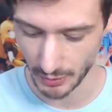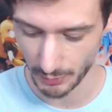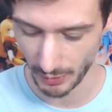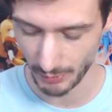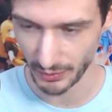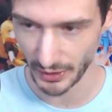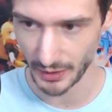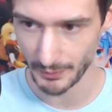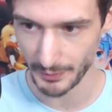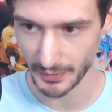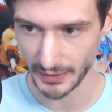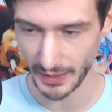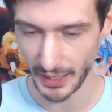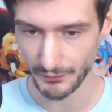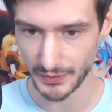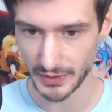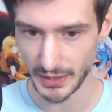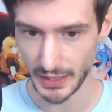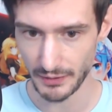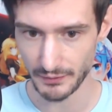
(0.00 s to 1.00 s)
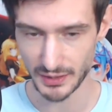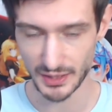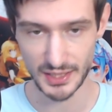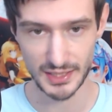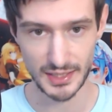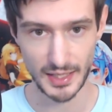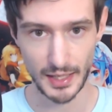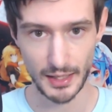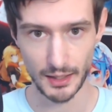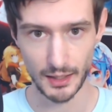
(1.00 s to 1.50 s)
brought up in the affidavit to
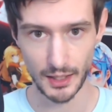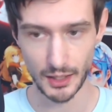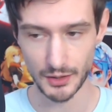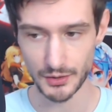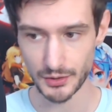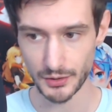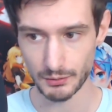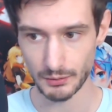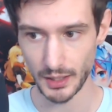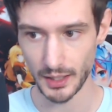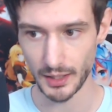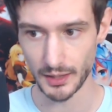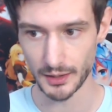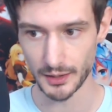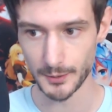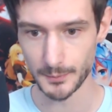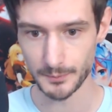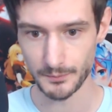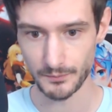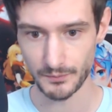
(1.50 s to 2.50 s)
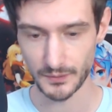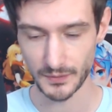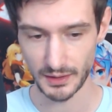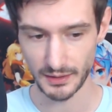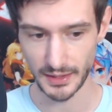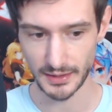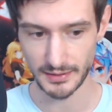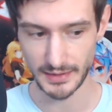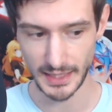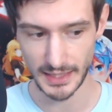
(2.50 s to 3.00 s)
stay under the rug
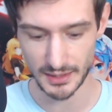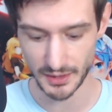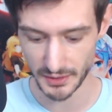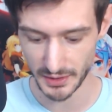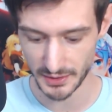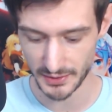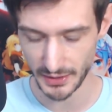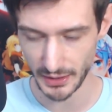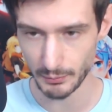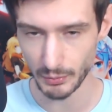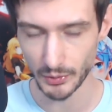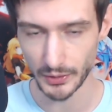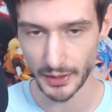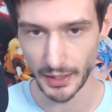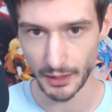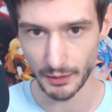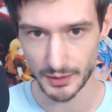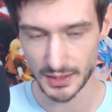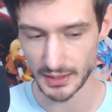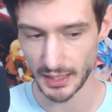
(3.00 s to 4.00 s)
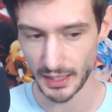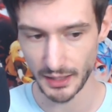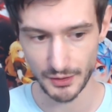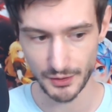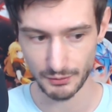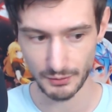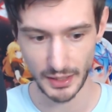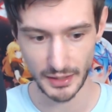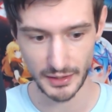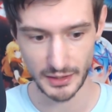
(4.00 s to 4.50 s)
like that's on the table now it's not under
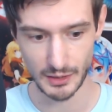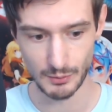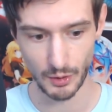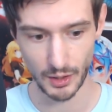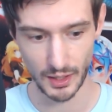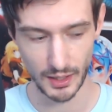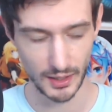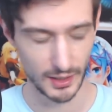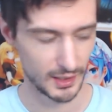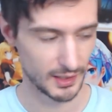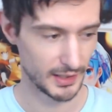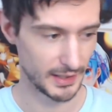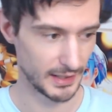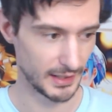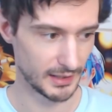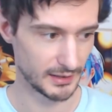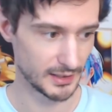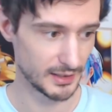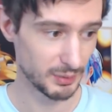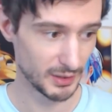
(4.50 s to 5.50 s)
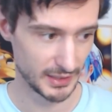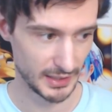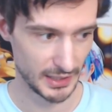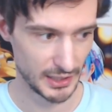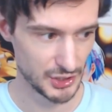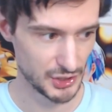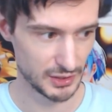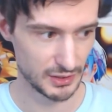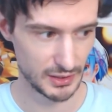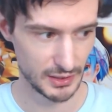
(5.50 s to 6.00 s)
the rug anymore and the
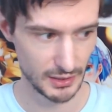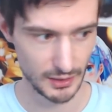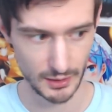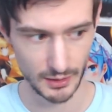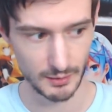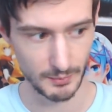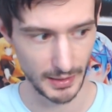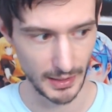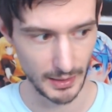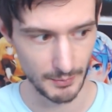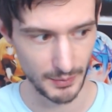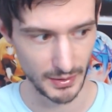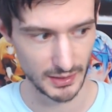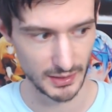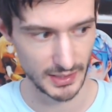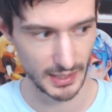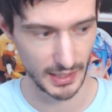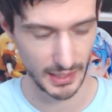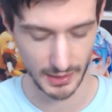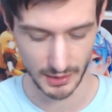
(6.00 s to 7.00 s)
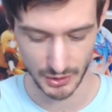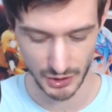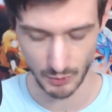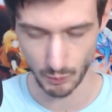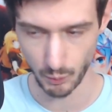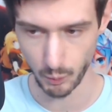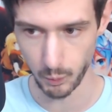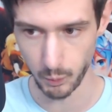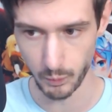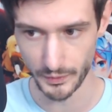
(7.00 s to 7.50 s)
implication here in my opinion is that she
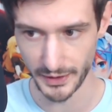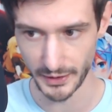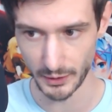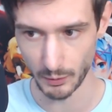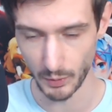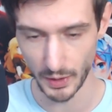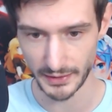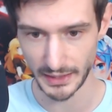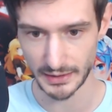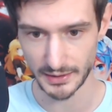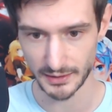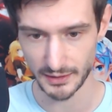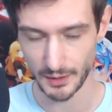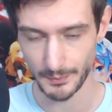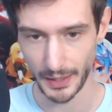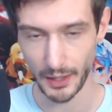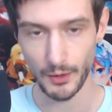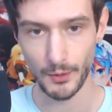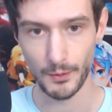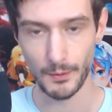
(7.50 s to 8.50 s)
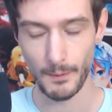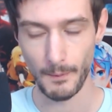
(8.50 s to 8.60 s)
didn't want that to come out